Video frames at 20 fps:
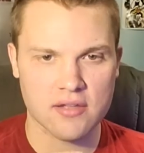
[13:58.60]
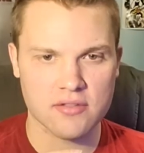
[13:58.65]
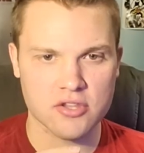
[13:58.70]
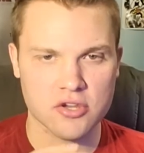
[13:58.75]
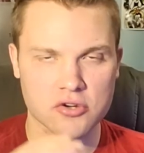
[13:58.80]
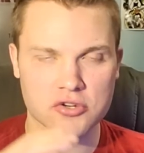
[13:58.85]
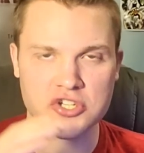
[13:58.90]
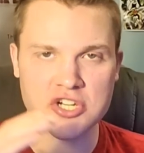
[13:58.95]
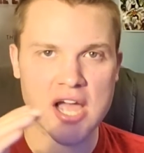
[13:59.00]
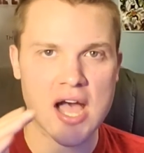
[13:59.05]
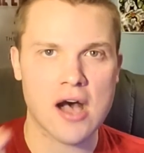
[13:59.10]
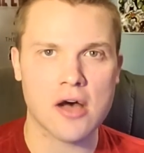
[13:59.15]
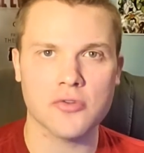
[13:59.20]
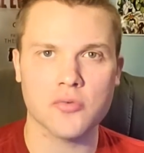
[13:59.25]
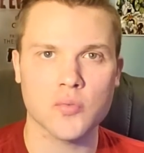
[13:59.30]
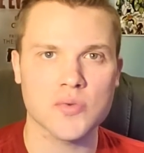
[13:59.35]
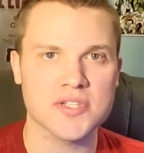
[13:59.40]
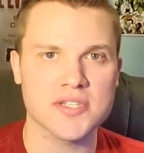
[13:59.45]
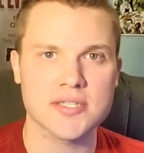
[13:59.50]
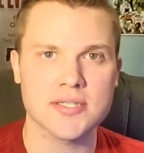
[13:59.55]
your
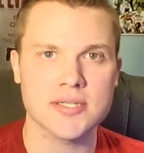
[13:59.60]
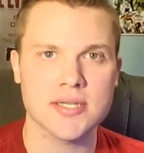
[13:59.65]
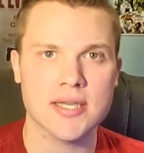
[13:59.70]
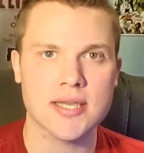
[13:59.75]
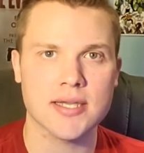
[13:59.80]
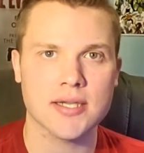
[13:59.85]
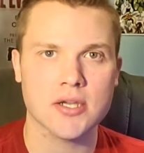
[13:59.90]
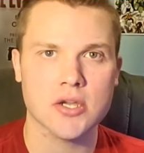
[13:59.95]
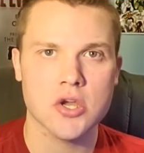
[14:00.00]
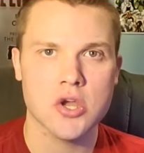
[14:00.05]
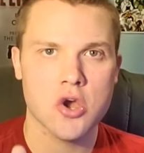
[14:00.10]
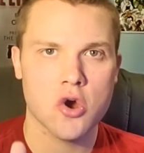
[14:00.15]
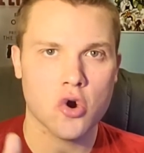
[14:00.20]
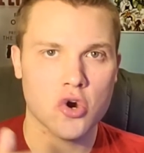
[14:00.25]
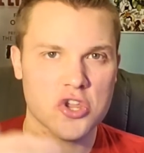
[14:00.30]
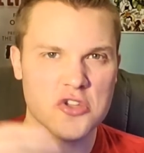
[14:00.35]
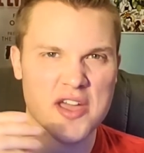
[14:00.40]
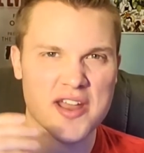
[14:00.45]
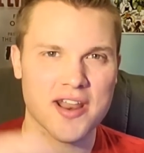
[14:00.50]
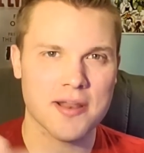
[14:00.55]
child was sick
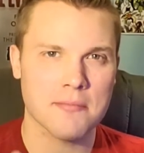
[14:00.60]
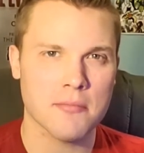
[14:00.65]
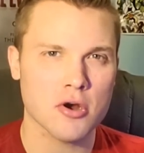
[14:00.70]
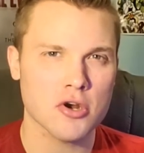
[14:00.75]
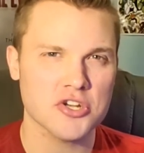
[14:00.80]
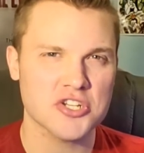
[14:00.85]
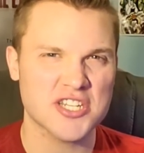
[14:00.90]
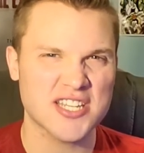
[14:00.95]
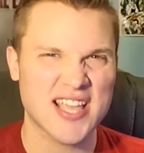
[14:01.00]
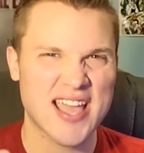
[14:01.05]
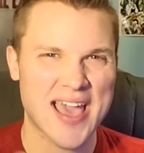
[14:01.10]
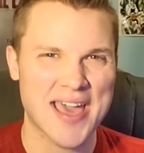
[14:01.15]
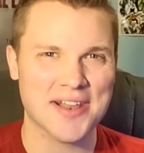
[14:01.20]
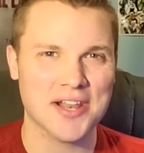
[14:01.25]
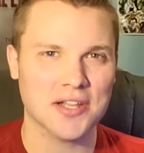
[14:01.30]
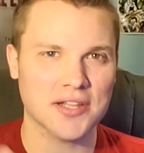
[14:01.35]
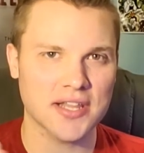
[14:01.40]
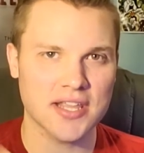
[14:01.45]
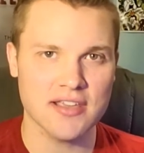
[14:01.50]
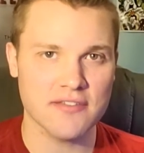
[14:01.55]
or you had an emergency and had
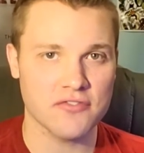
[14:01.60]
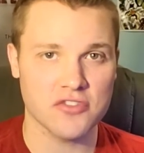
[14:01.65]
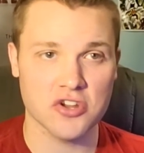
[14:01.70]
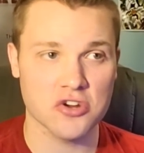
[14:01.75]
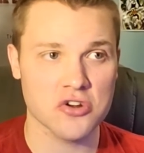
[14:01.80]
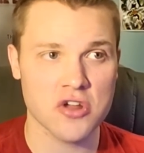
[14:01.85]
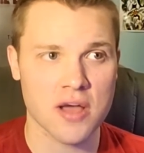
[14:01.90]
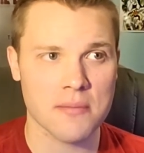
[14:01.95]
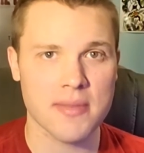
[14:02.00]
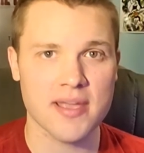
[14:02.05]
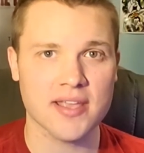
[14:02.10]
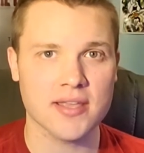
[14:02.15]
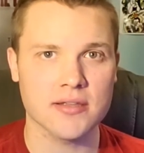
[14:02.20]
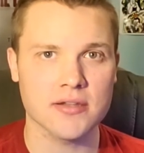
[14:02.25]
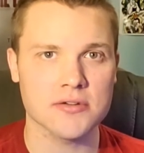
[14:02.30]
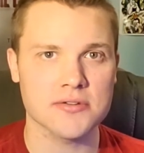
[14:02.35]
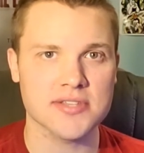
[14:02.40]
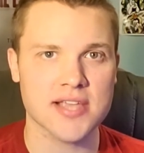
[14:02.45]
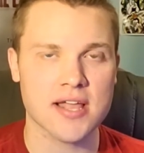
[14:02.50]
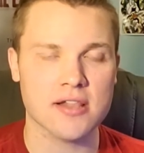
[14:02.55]
to leave, you're not making
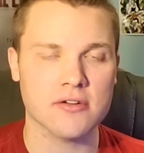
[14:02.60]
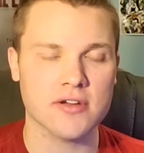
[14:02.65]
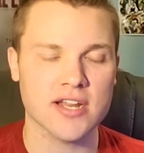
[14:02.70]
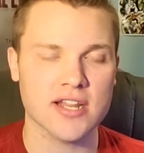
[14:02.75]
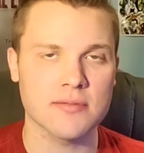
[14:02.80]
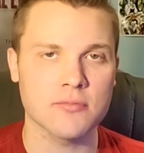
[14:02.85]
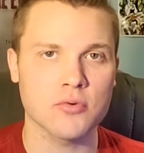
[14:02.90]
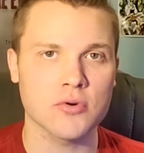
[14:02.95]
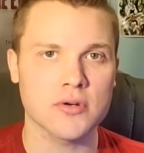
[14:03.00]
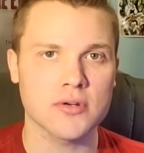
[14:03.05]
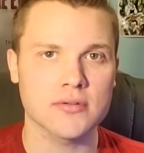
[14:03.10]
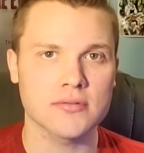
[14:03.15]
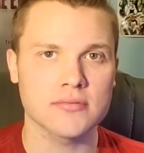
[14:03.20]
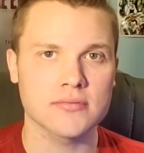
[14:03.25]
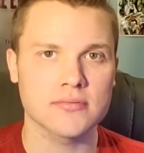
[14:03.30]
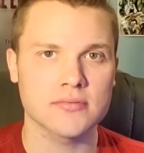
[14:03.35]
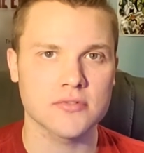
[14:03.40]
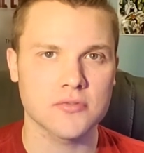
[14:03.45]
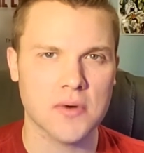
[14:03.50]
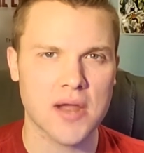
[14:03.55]
your salary anymore,
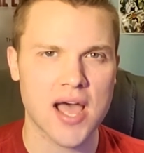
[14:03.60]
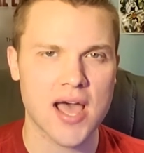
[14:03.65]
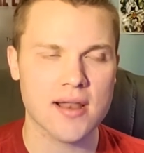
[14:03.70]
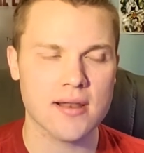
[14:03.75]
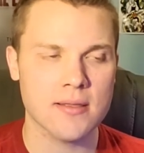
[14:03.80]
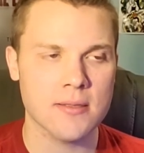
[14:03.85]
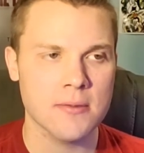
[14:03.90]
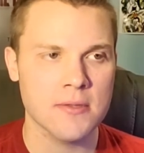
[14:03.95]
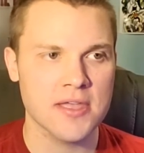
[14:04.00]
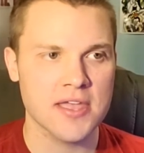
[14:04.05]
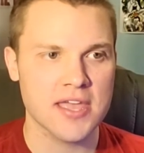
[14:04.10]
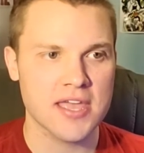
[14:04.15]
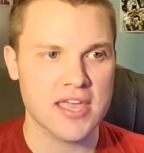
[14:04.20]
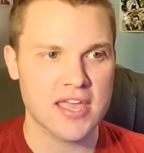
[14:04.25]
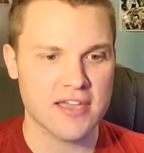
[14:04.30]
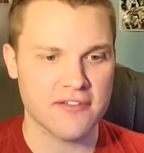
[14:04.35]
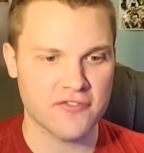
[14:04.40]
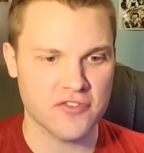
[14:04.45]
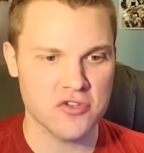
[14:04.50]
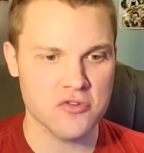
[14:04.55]
right?
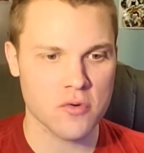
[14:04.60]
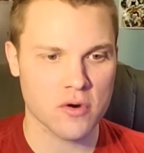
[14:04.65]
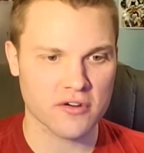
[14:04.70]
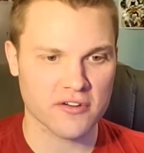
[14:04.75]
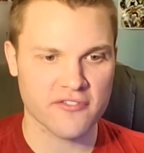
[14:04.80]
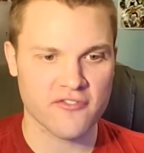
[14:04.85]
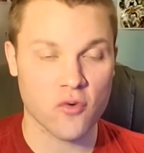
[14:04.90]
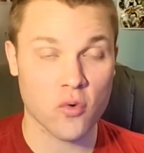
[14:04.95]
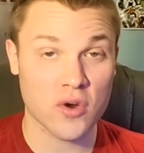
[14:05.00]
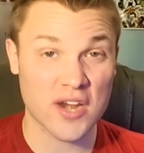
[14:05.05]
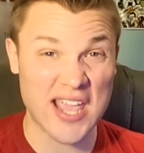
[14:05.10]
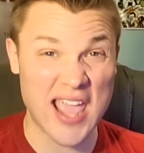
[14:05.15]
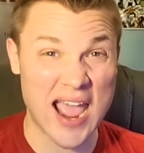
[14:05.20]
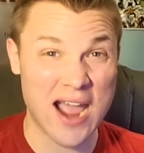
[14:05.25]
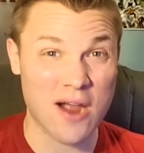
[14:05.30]
If you worked 40